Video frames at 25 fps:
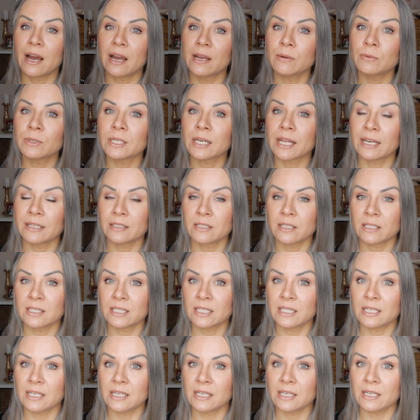I would like to
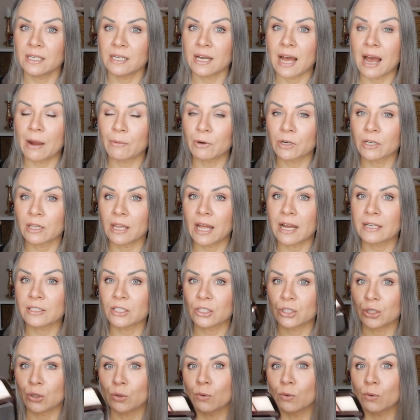see Hourglass